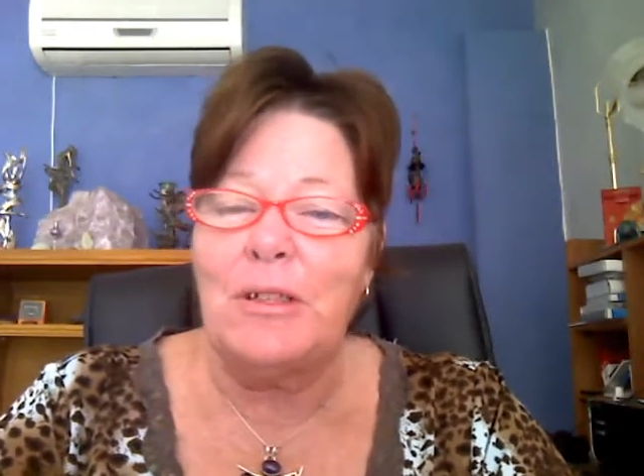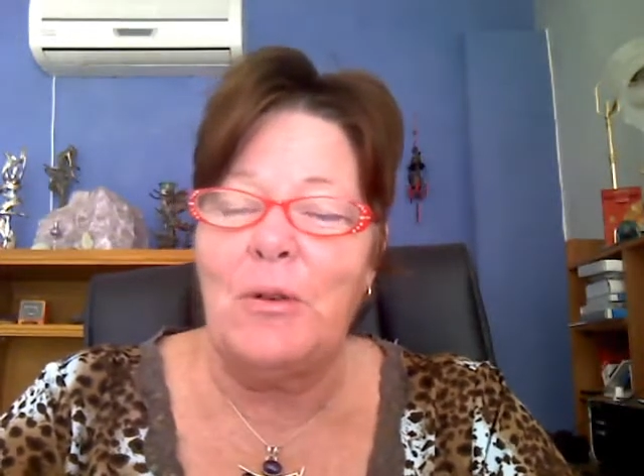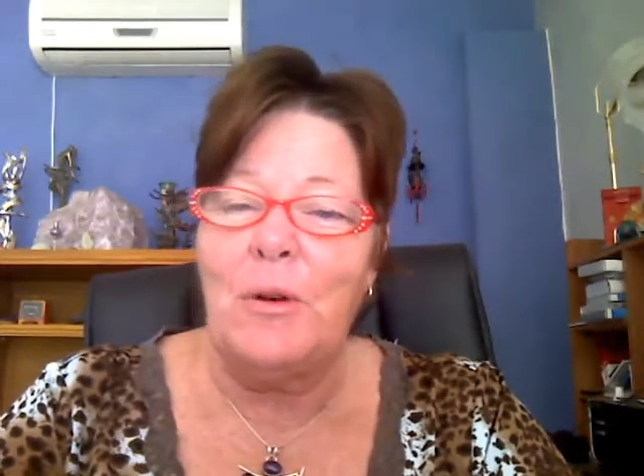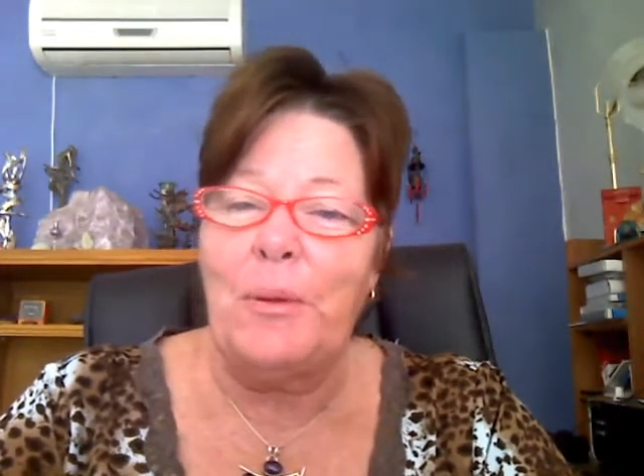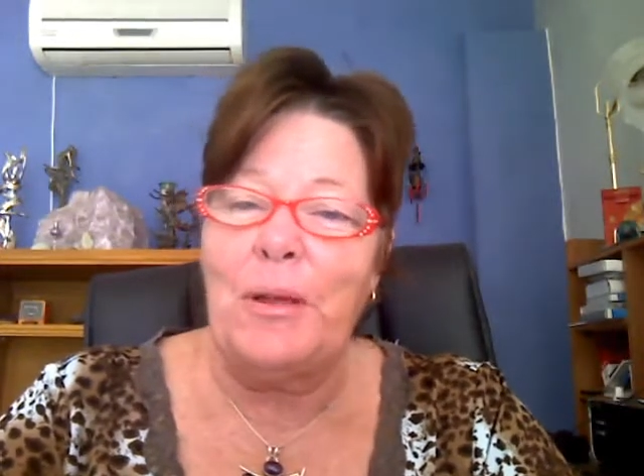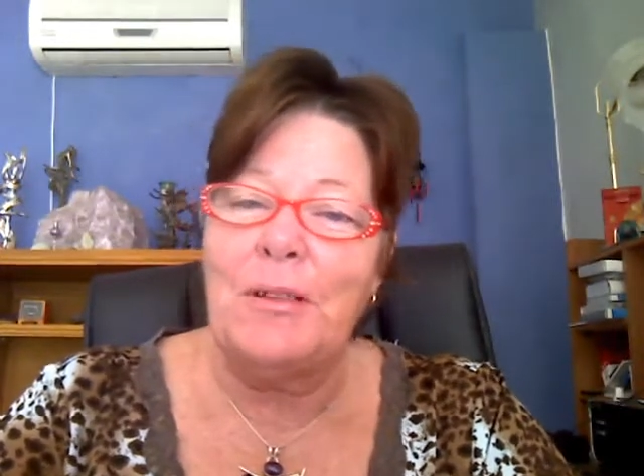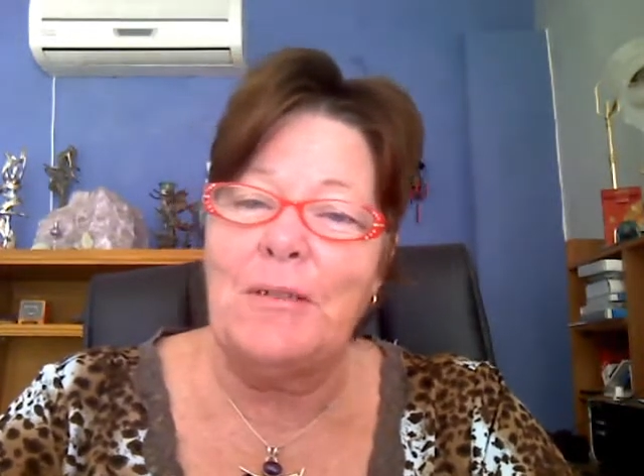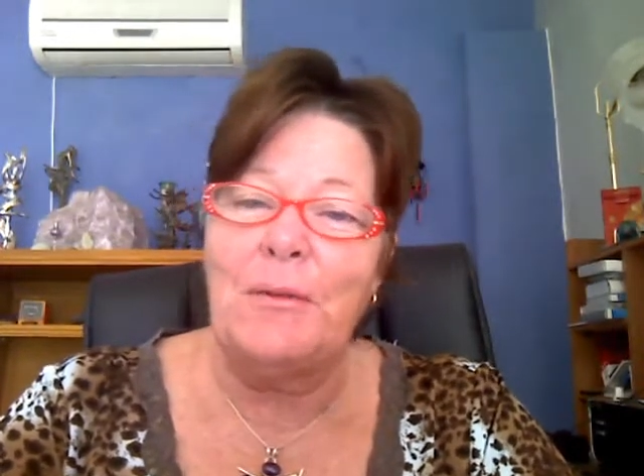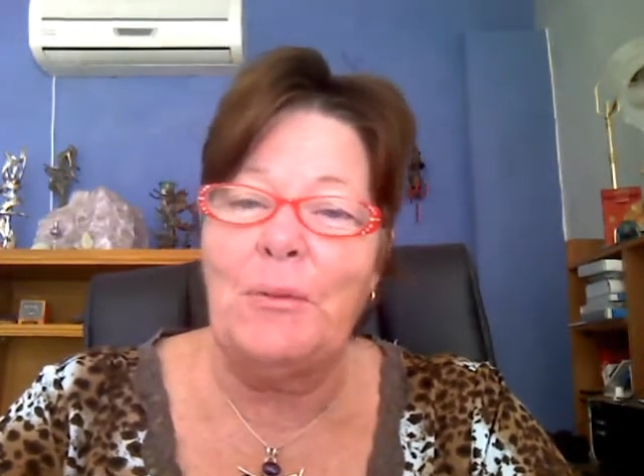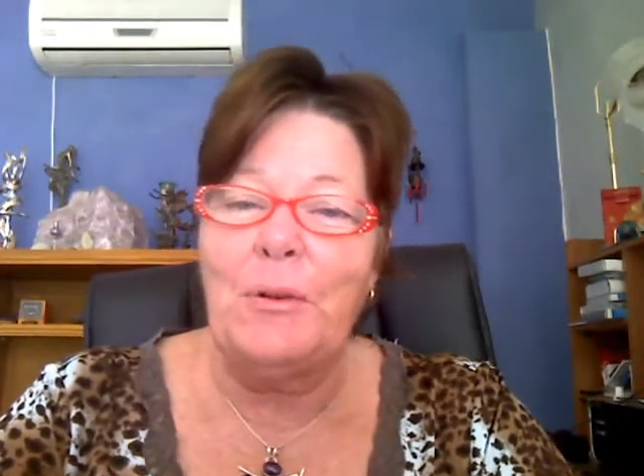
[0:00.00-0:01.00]

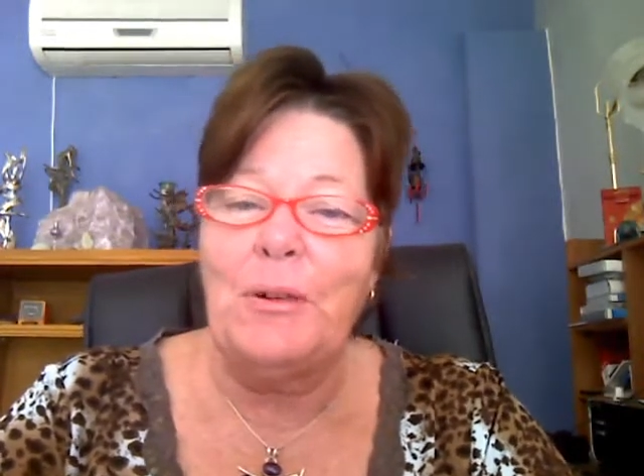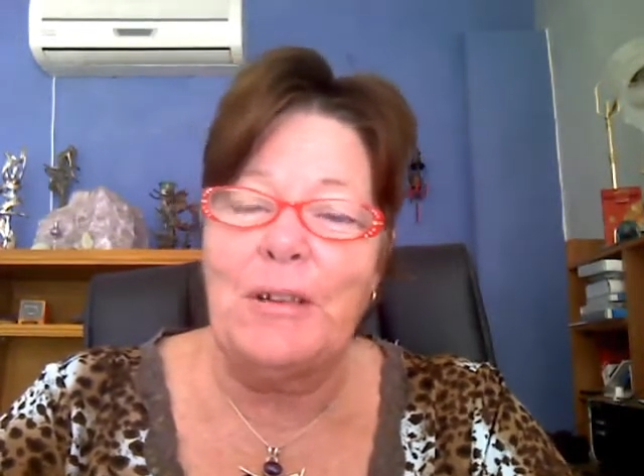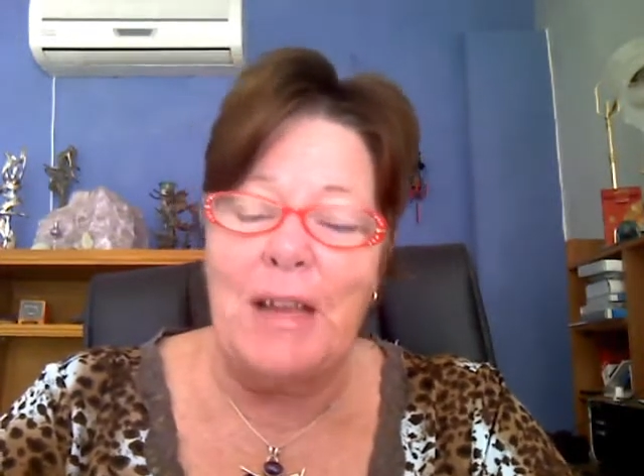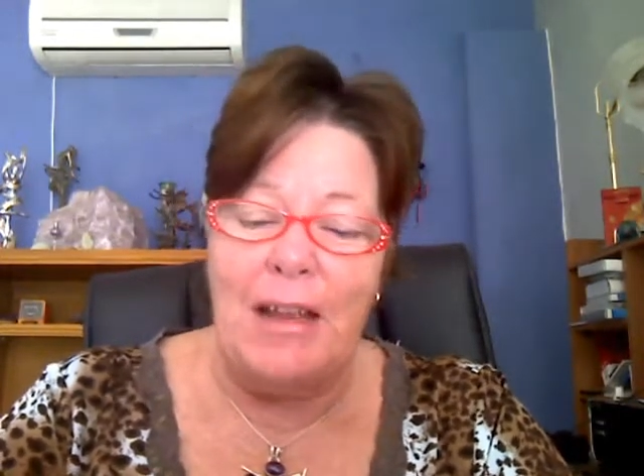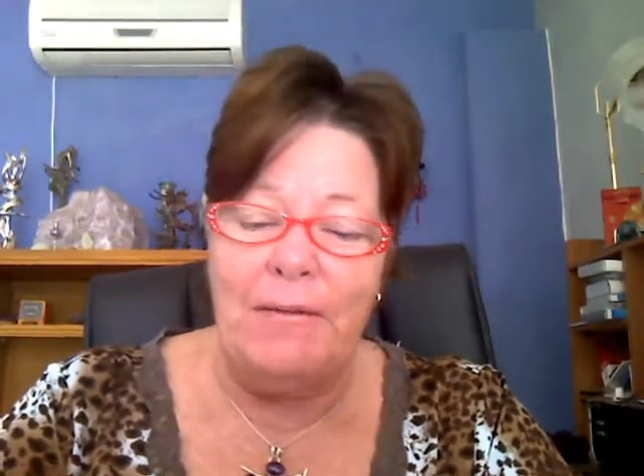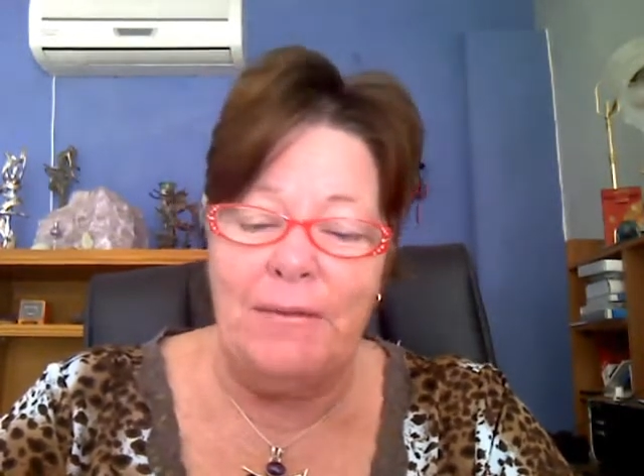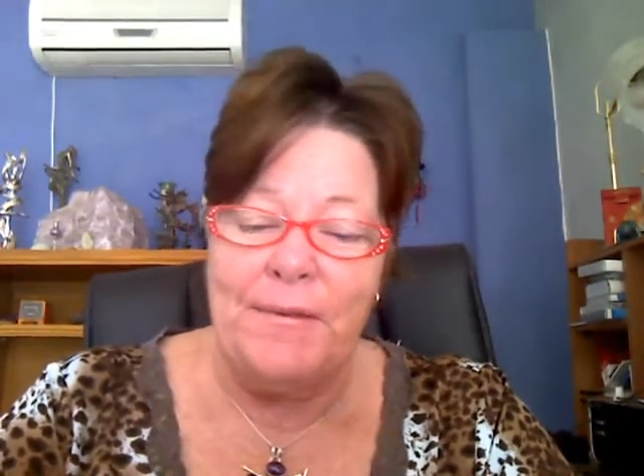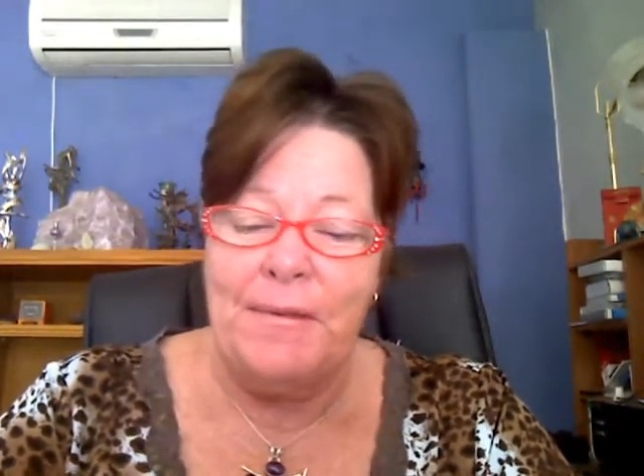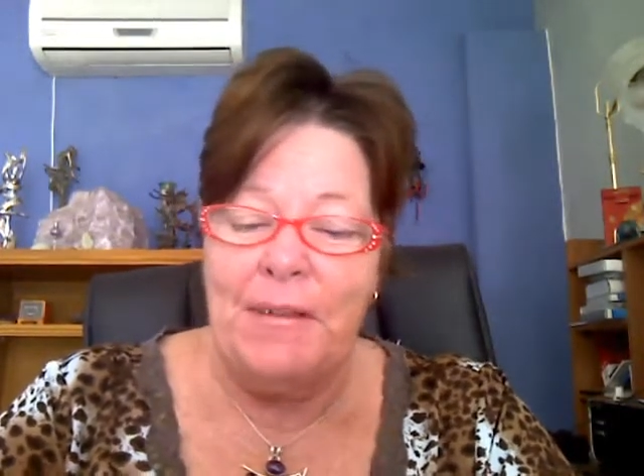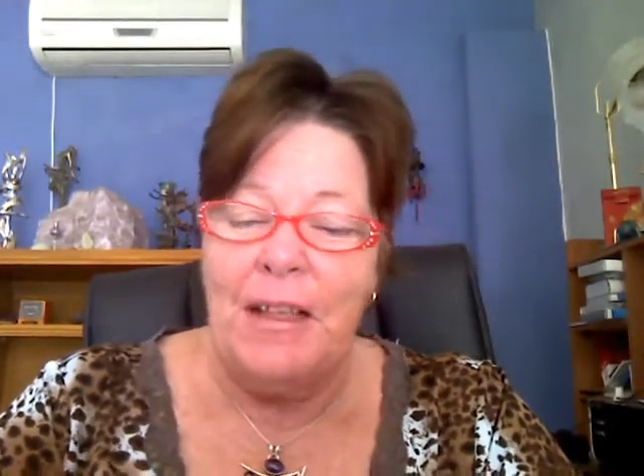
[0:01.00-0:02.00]
Scorpios of the world have.
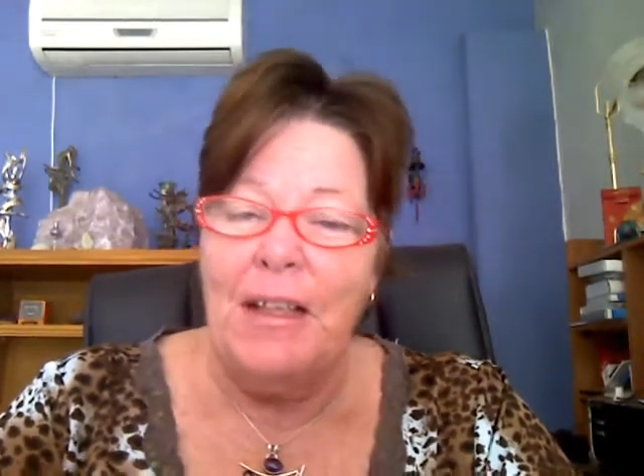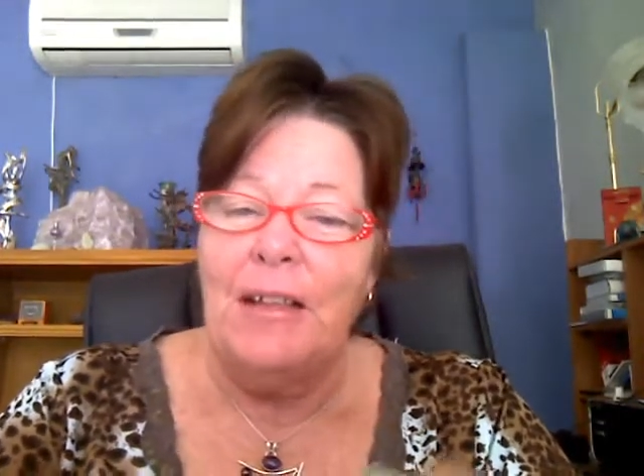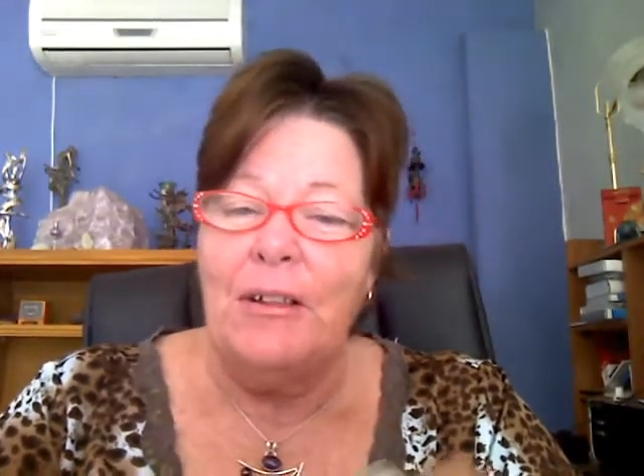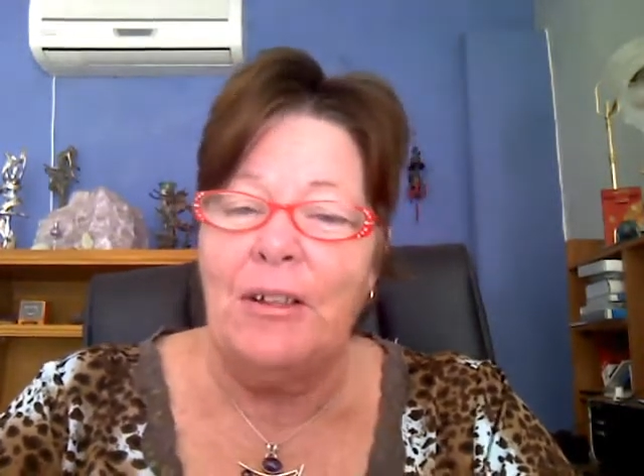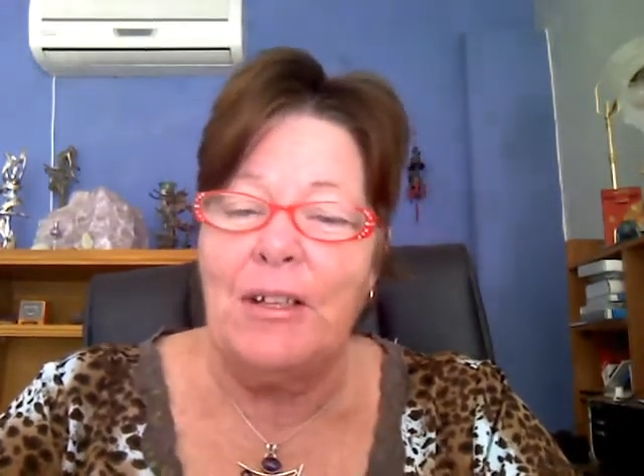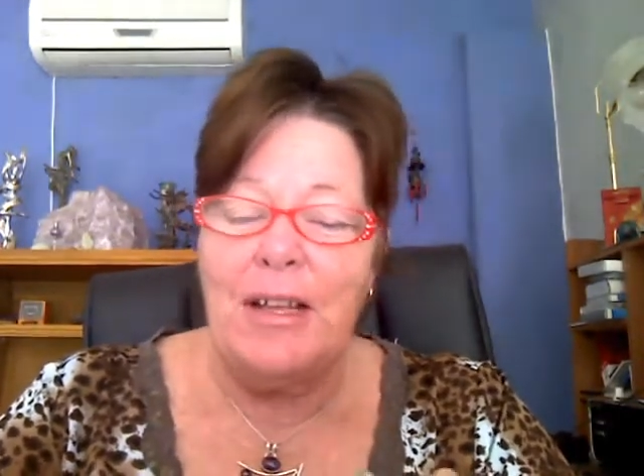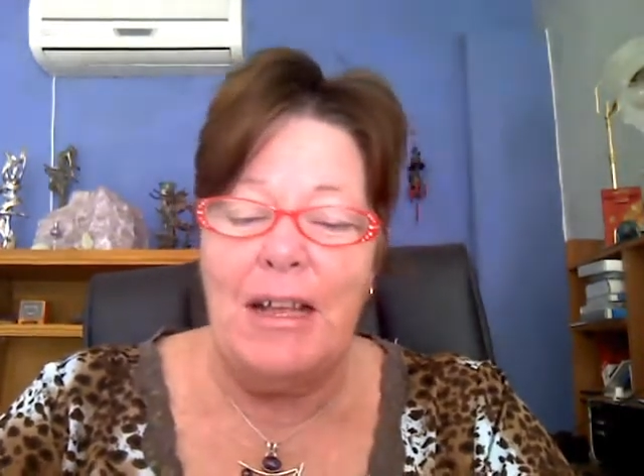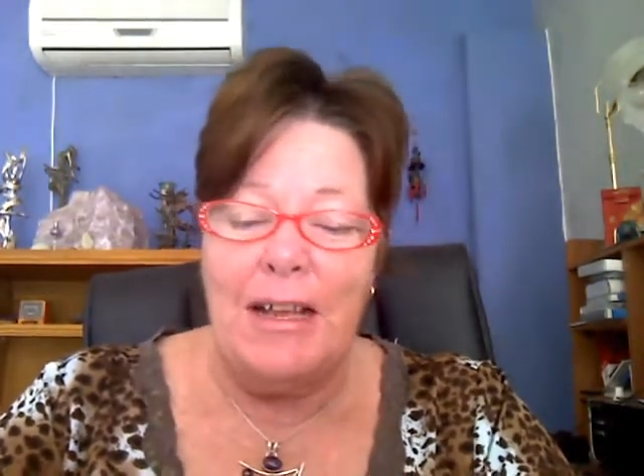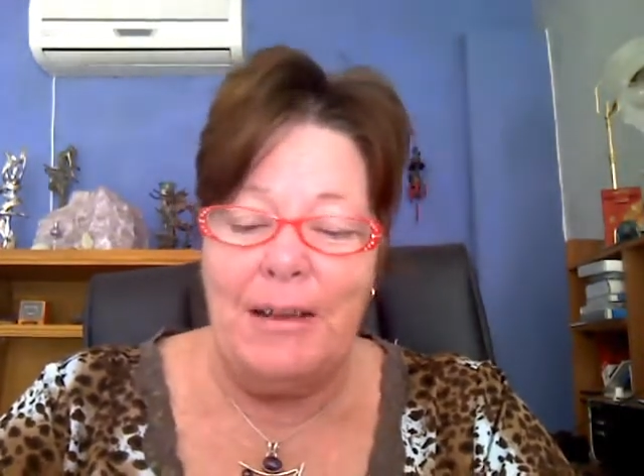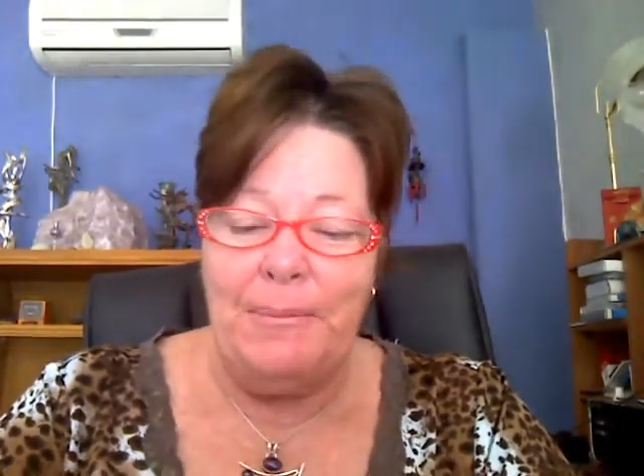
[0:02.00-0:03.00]

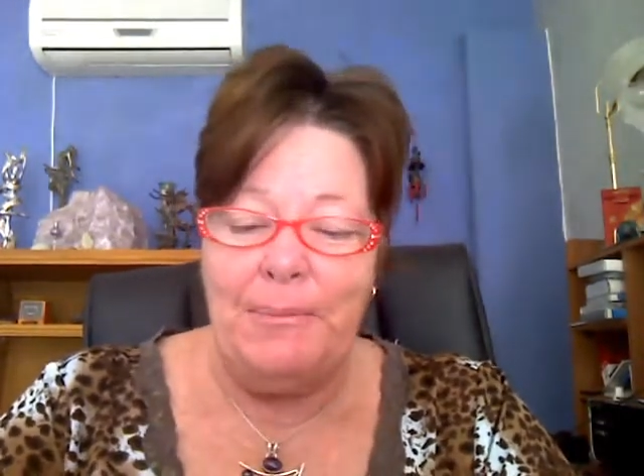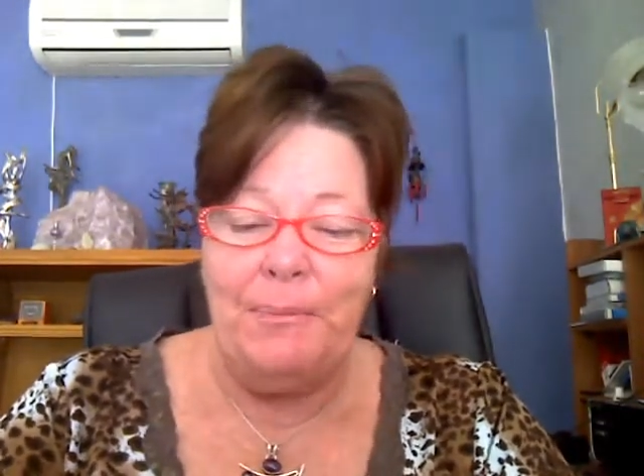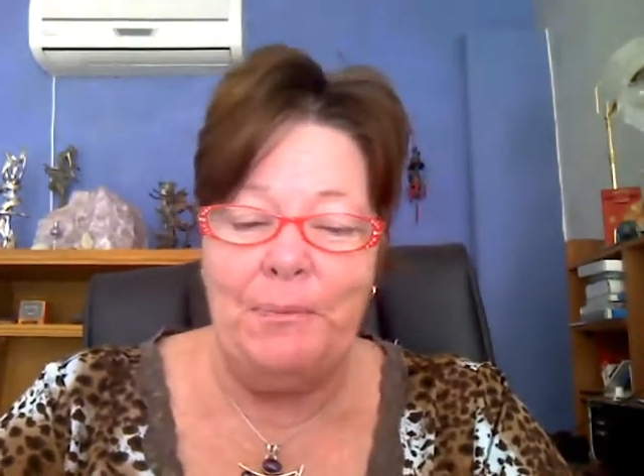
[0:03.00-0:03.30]
Okay.